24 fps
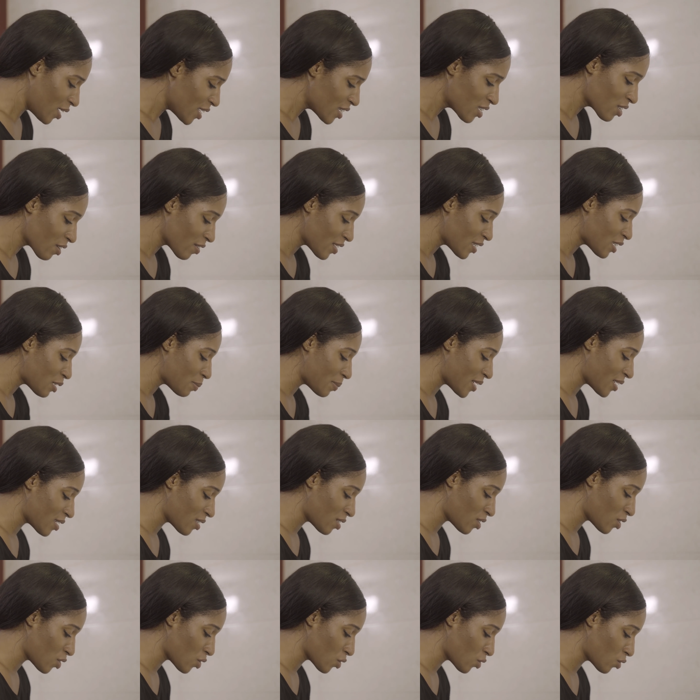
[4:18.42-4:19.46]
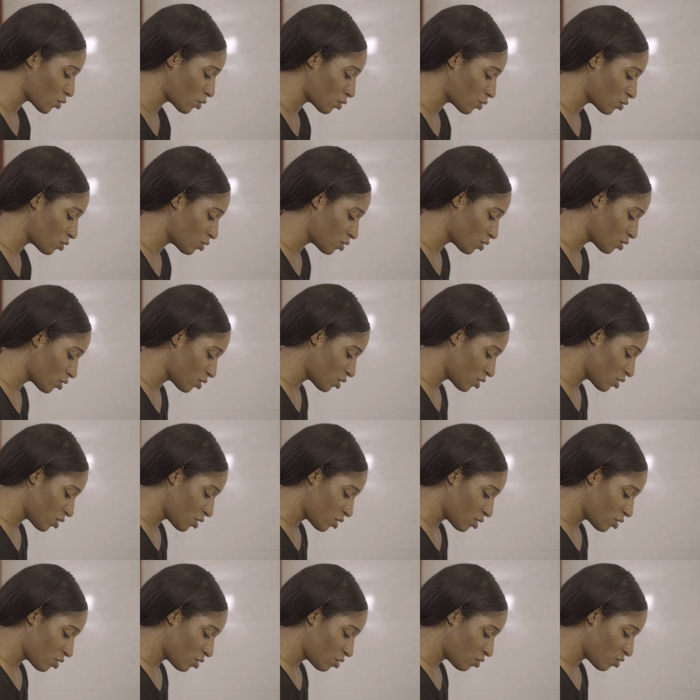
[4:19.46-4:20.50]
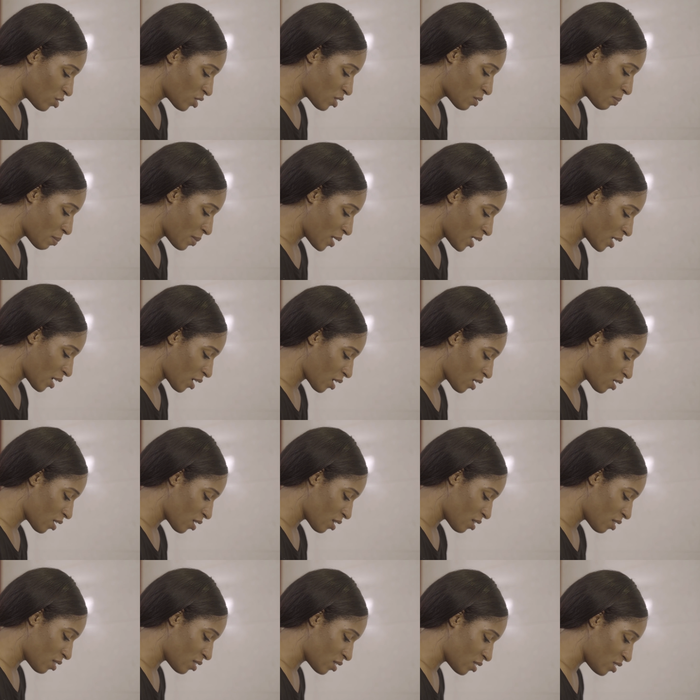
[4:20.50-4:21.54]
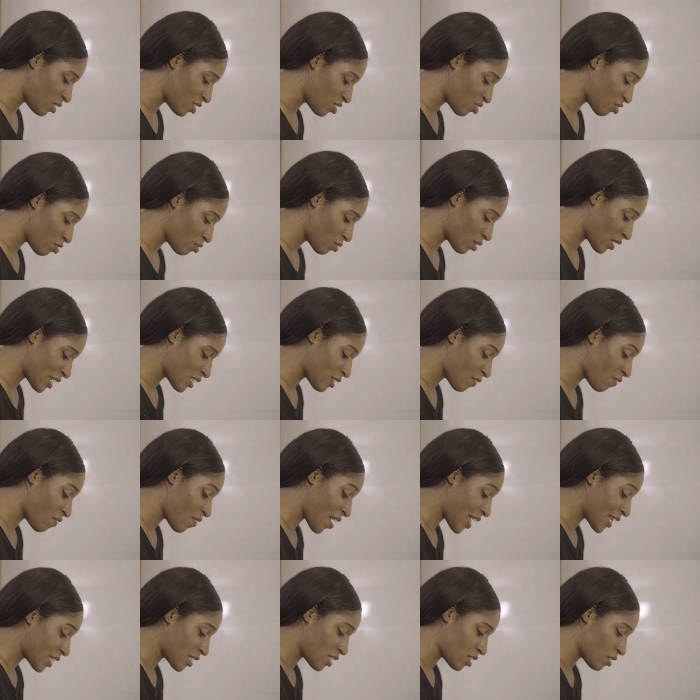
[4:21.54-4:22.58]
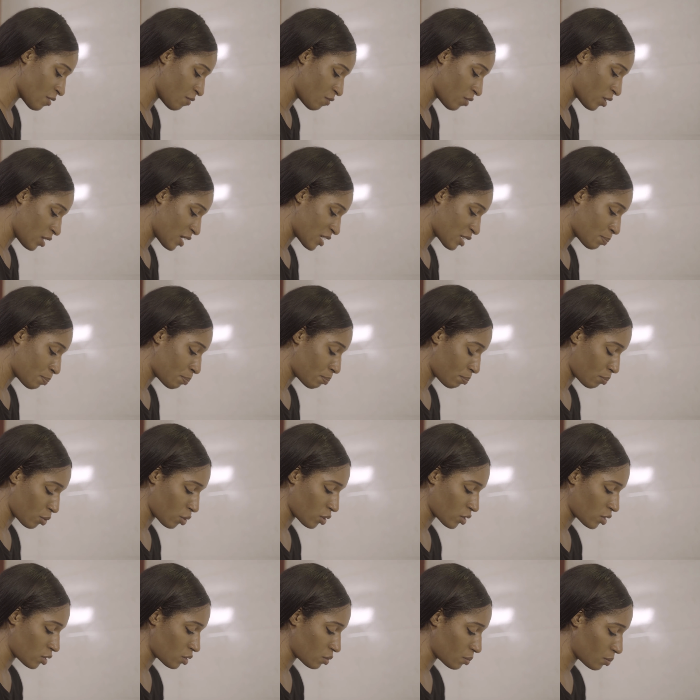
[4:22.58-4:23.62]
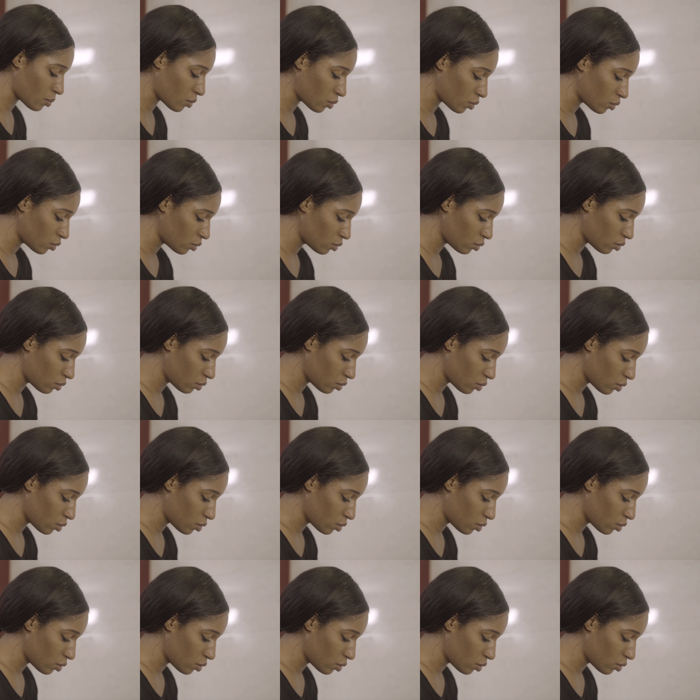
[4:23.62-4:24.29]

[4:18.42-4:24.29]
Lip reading: It's Christmas, so just make the dish look as fanciful as possible.